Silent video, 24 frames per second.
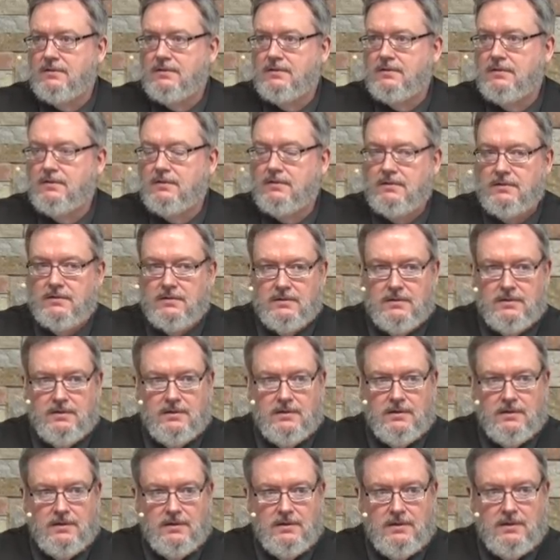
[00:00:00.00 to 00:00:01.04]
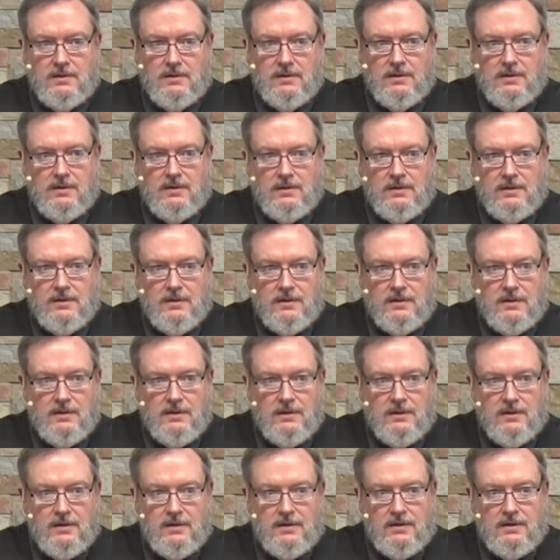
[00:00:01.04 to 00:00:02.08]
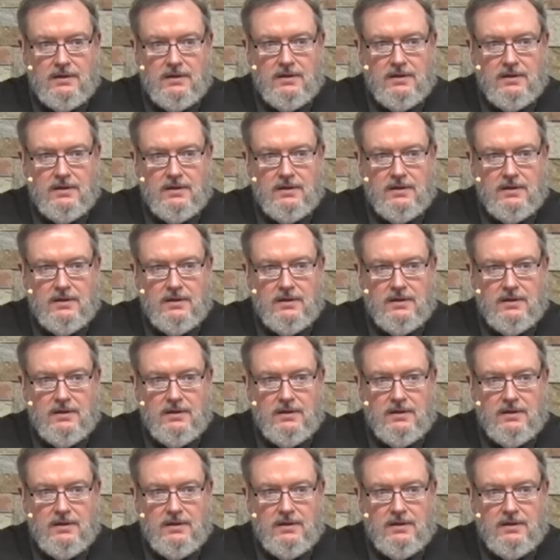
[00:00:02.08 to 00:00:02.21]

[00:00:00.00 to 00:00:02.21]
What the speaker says: No one is speaking in this clip.